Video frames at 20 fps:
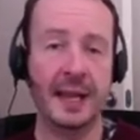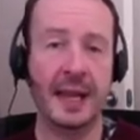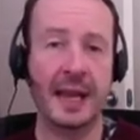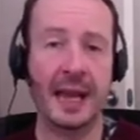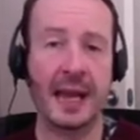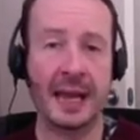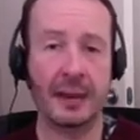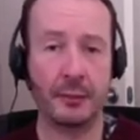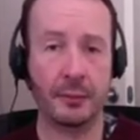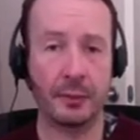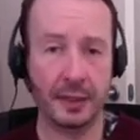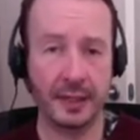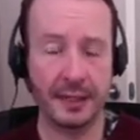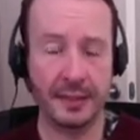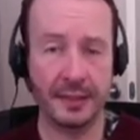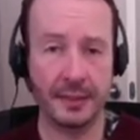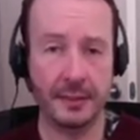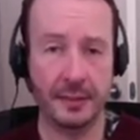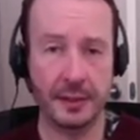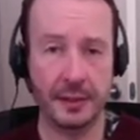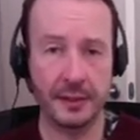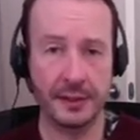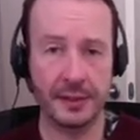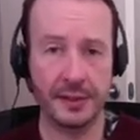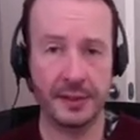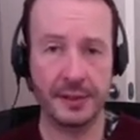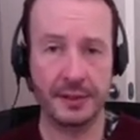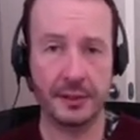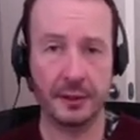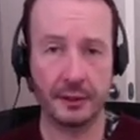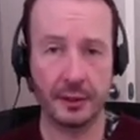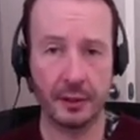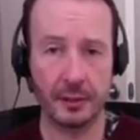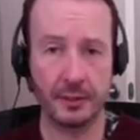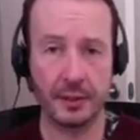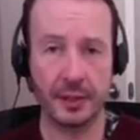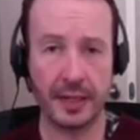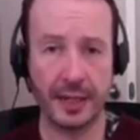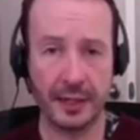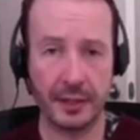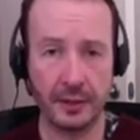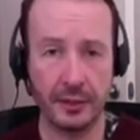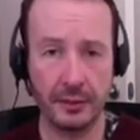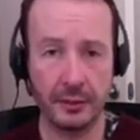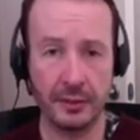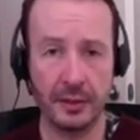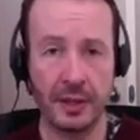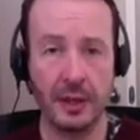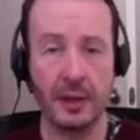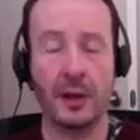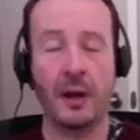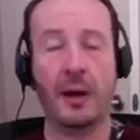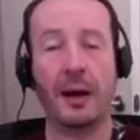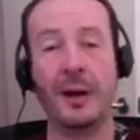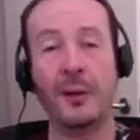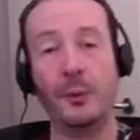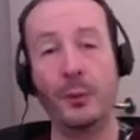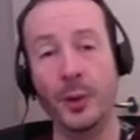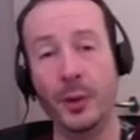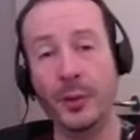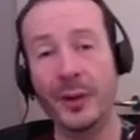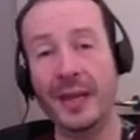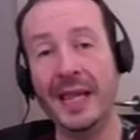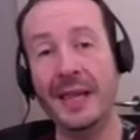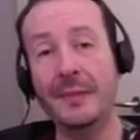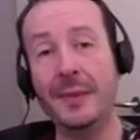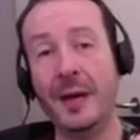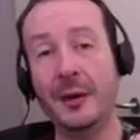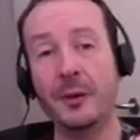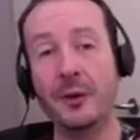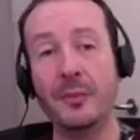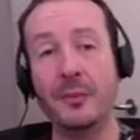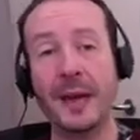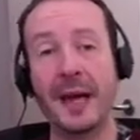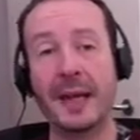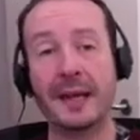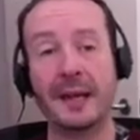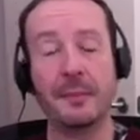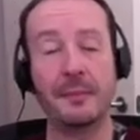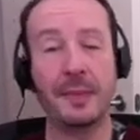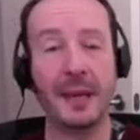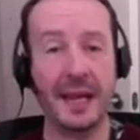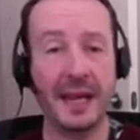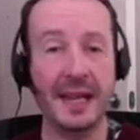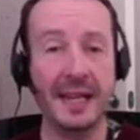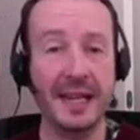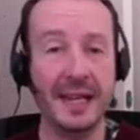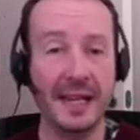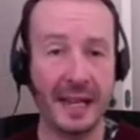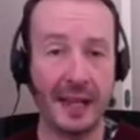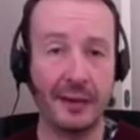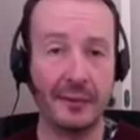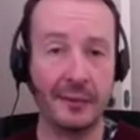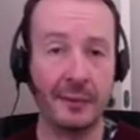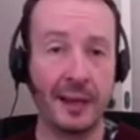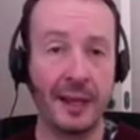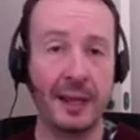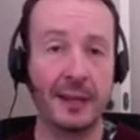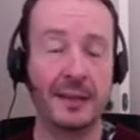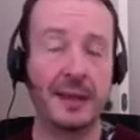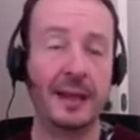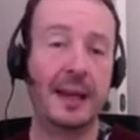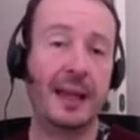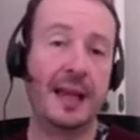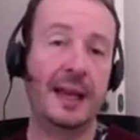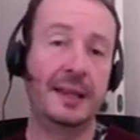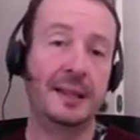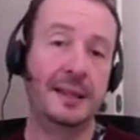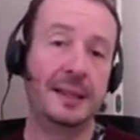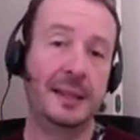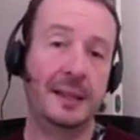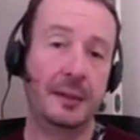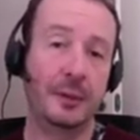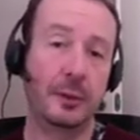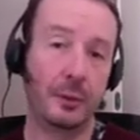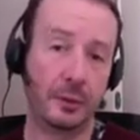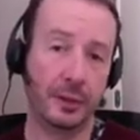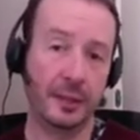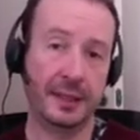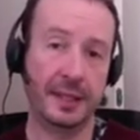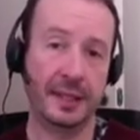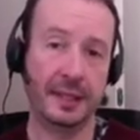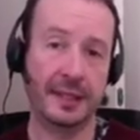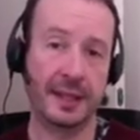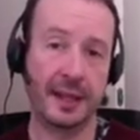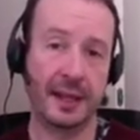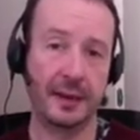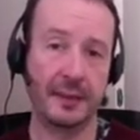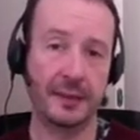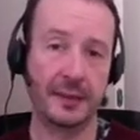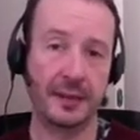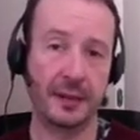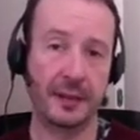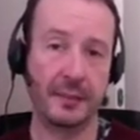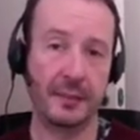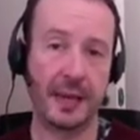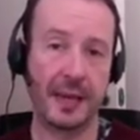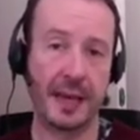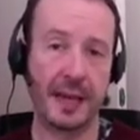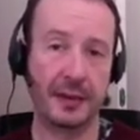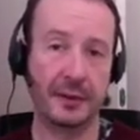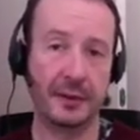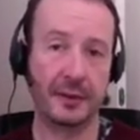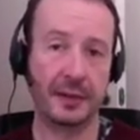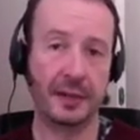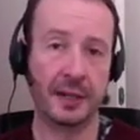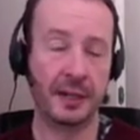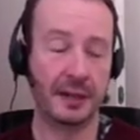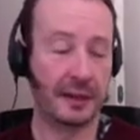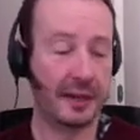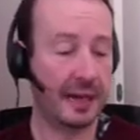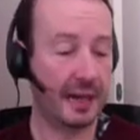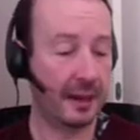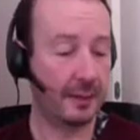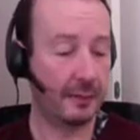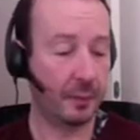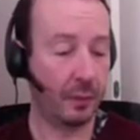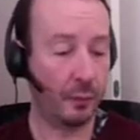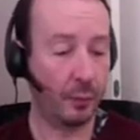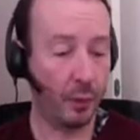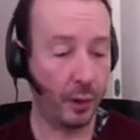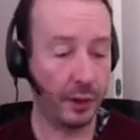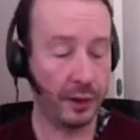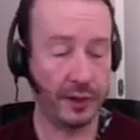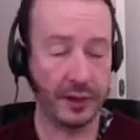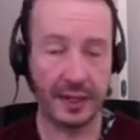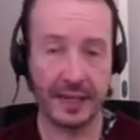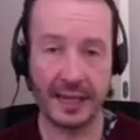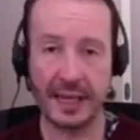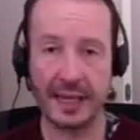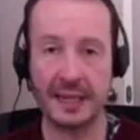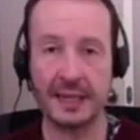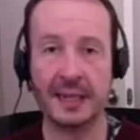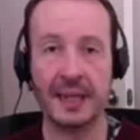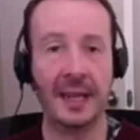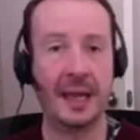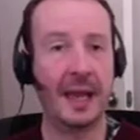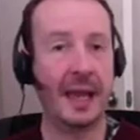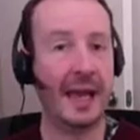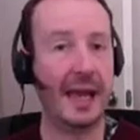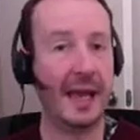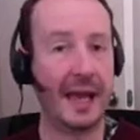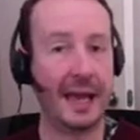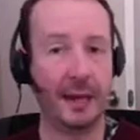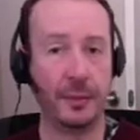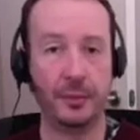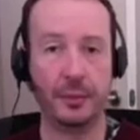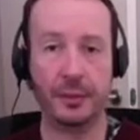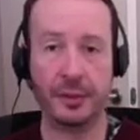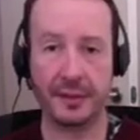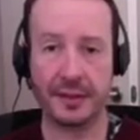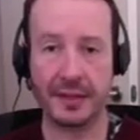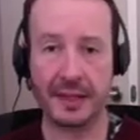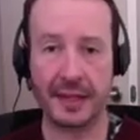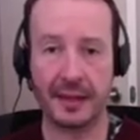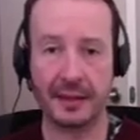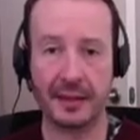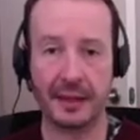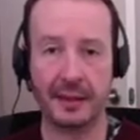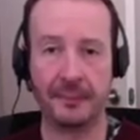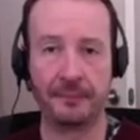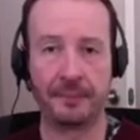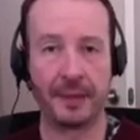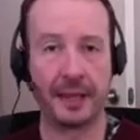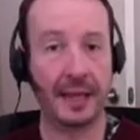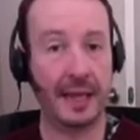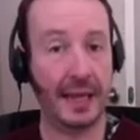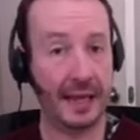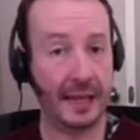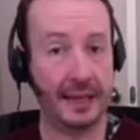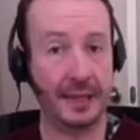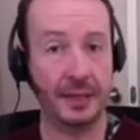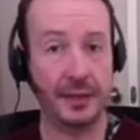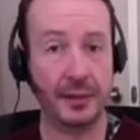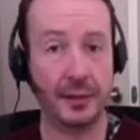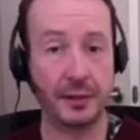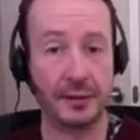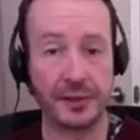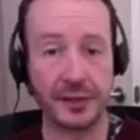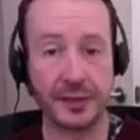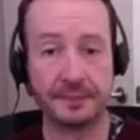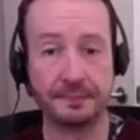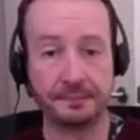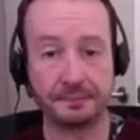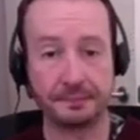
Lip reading: at releasehypnosis.com.au, I will email you back a PDF that has in it all the details about what you need, how to put it together, how you can use it.